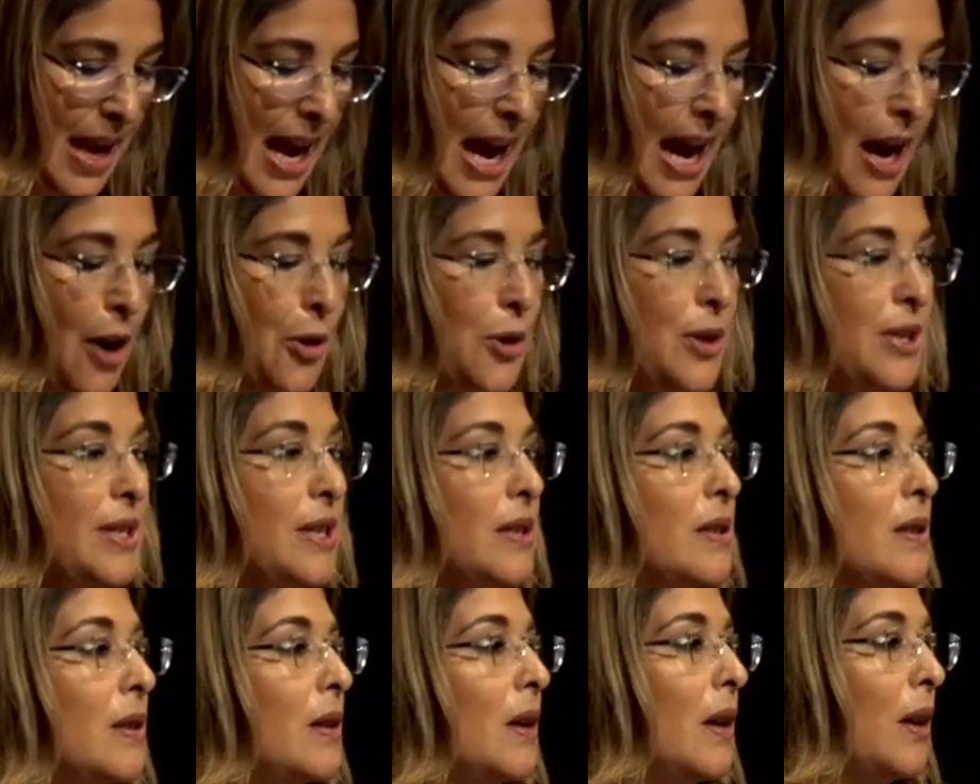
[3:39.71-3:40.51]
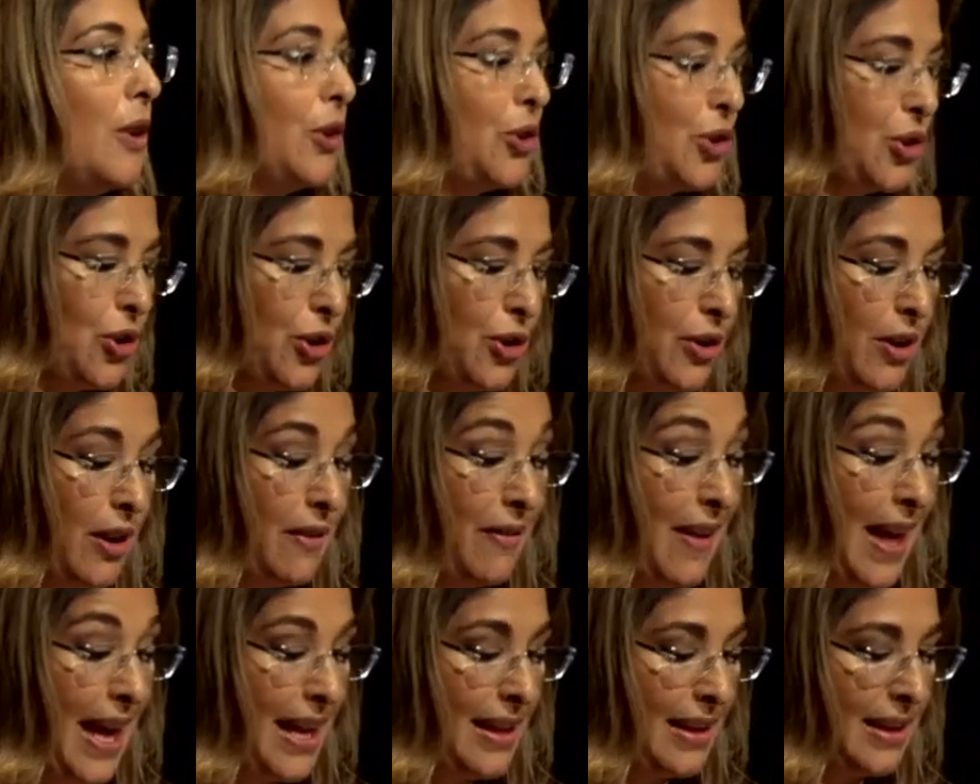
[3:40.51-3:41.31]
Ours is a culture
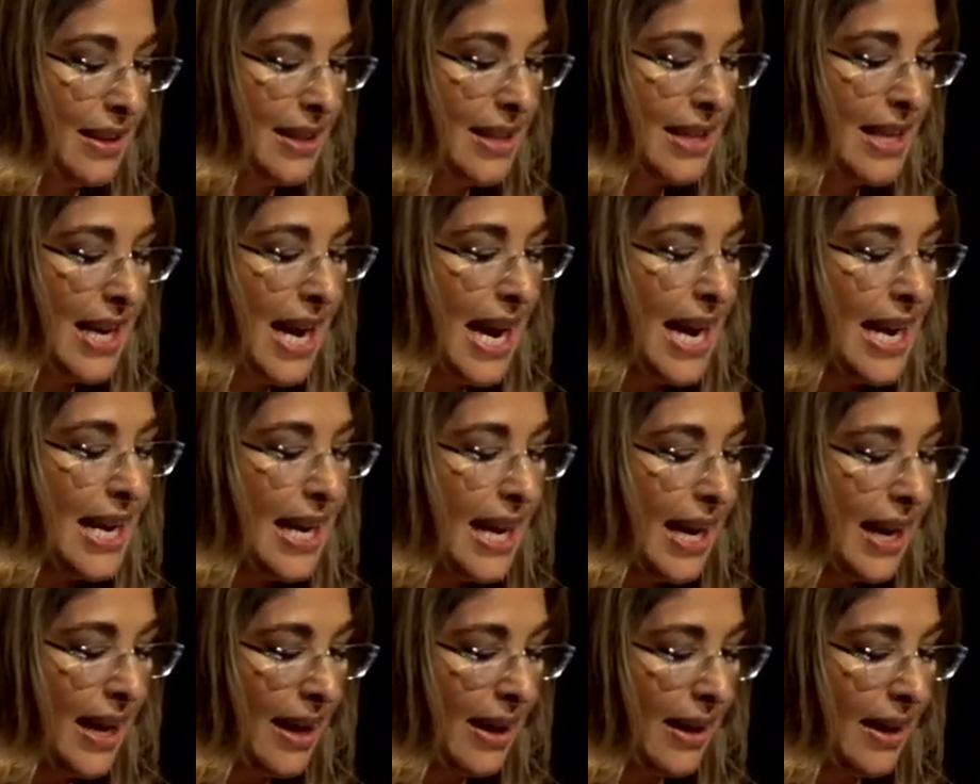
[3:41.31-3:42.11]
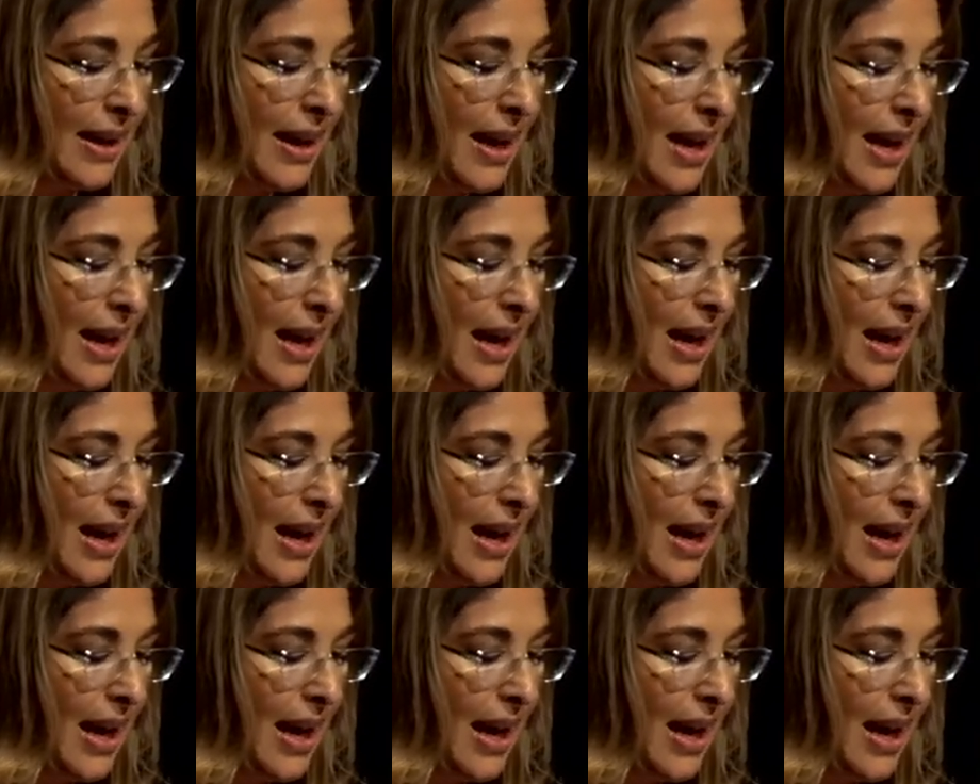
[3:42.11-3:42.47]
of endless taking,